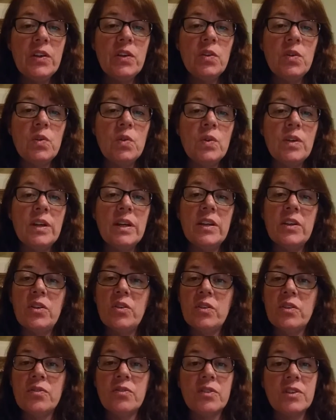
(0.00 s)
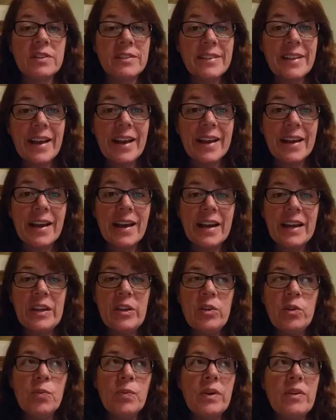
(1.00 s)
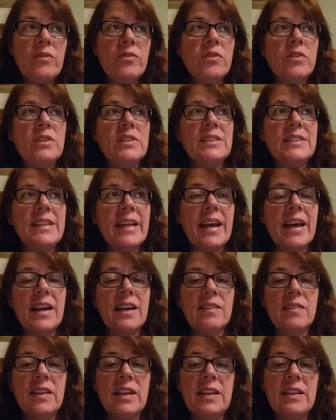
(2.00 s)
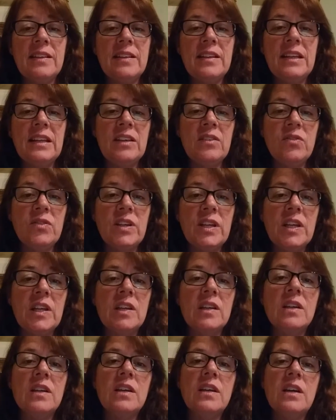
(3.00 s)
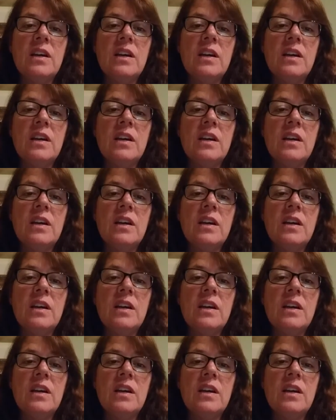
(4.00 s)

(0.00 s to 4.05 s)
You can use it for a snack. I use mine for a snack late in the evening